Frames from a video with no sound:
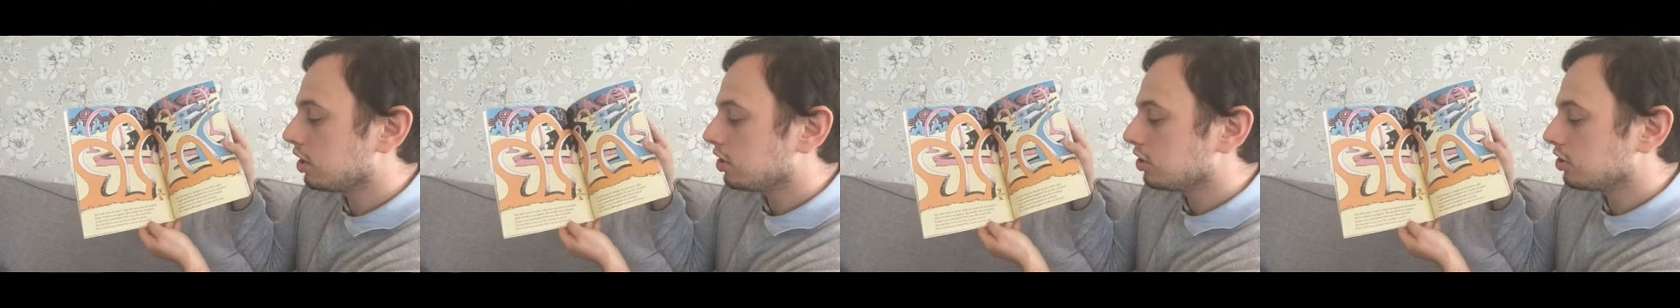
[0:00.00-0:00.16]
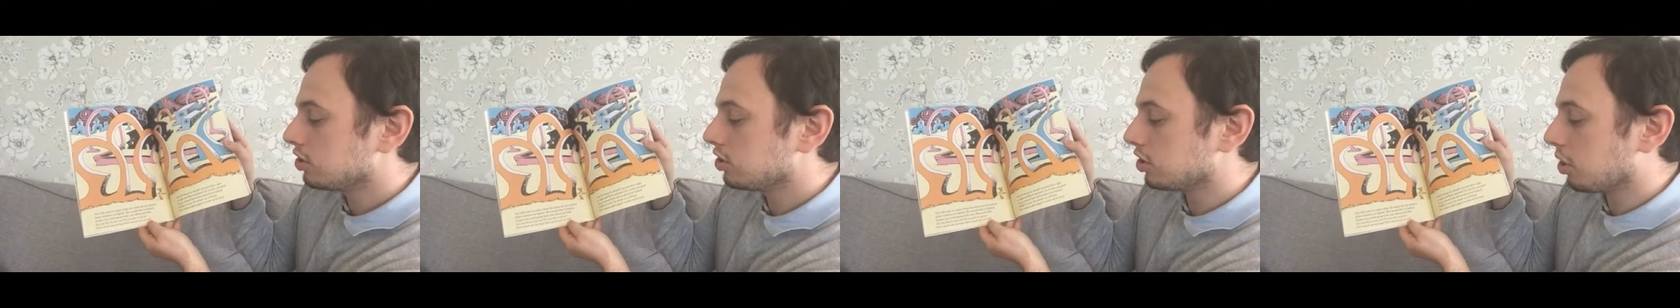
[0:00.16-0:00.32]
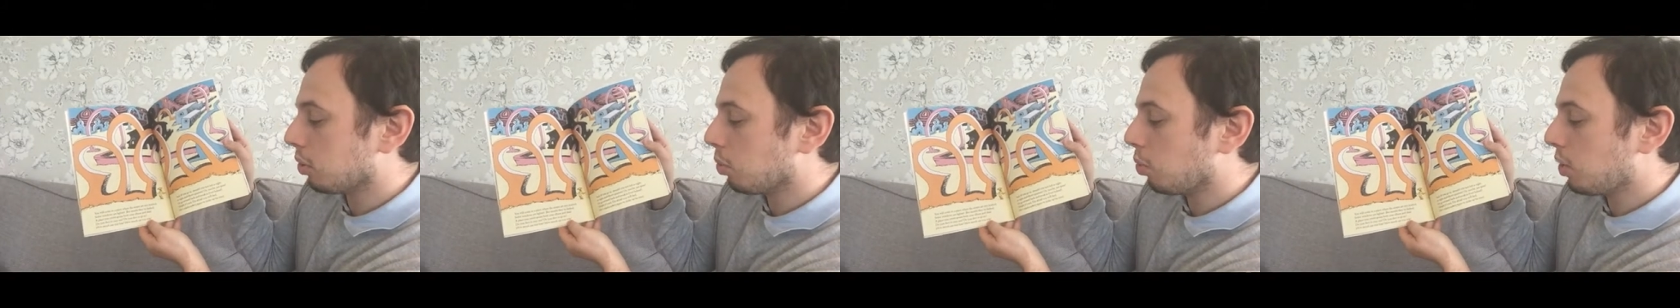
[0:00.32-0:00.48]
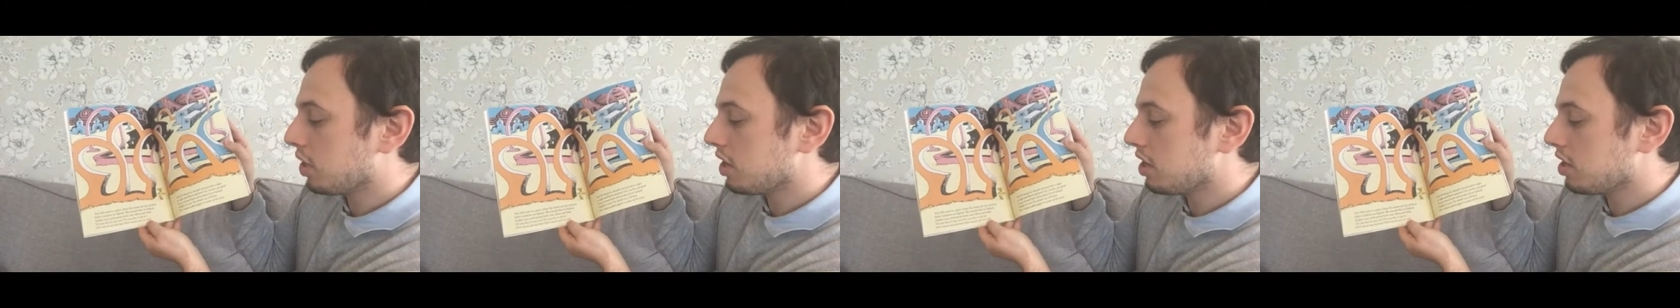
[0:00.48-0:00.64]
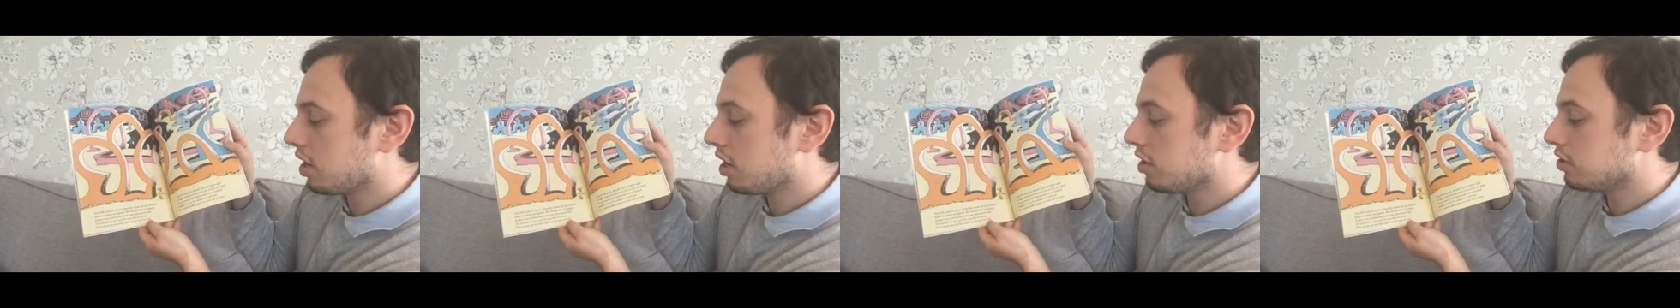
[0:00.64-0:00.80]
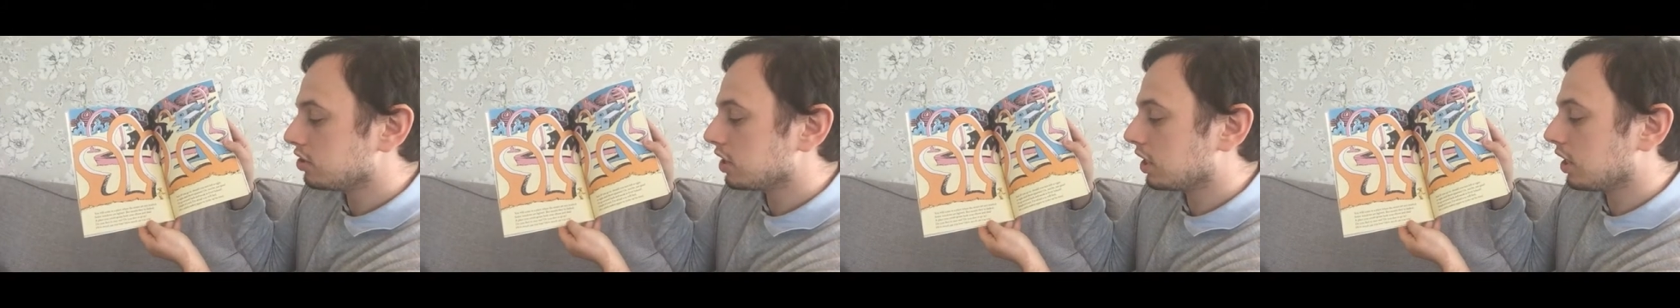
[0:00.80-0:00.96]
Some
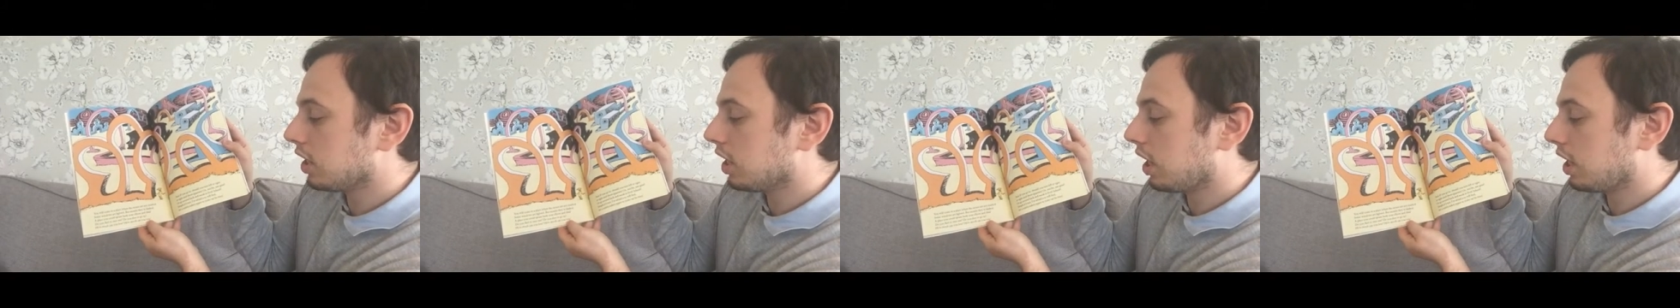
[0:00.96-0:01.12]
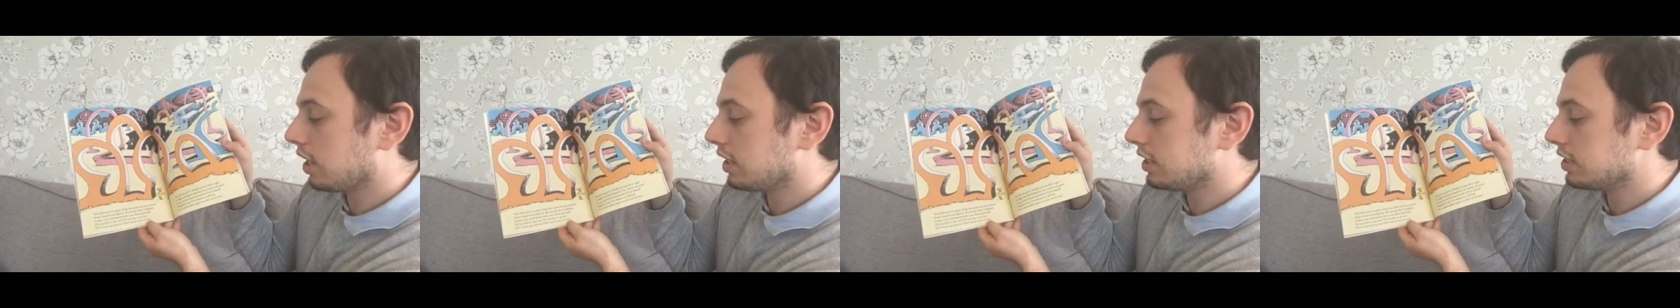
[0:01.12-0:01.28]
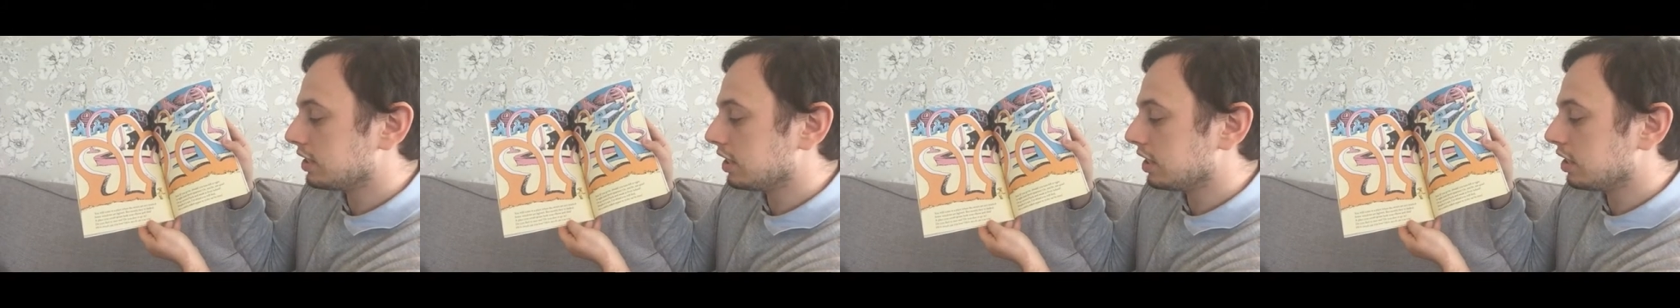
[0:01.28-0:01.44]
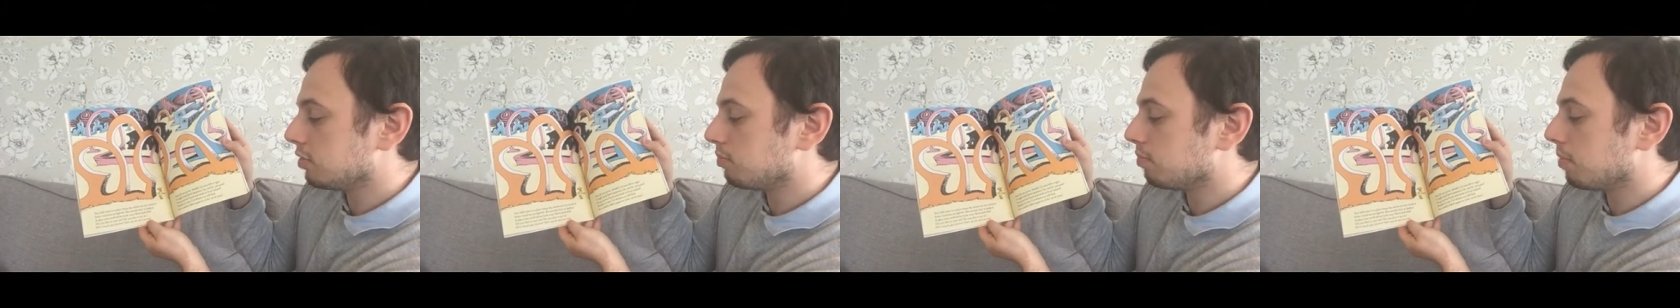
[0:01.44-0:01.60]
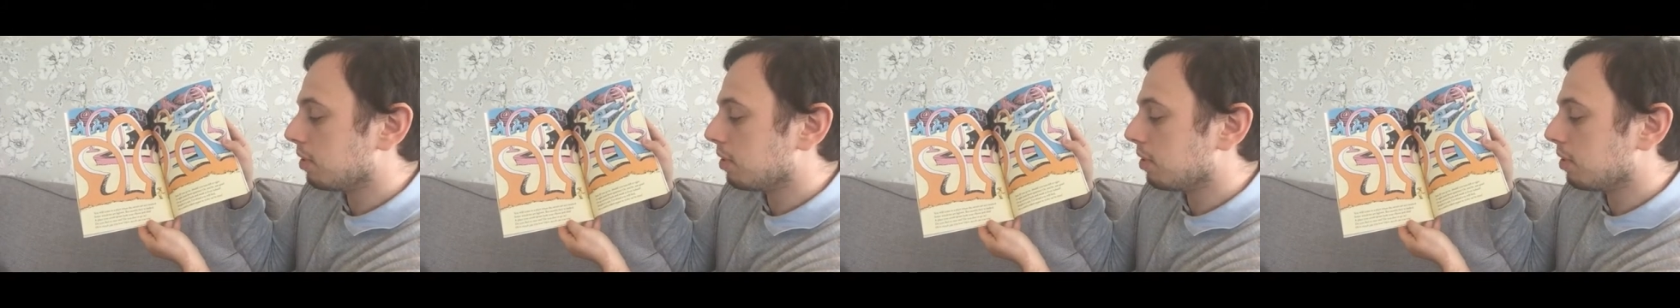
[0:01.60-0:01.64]
windows are lighted,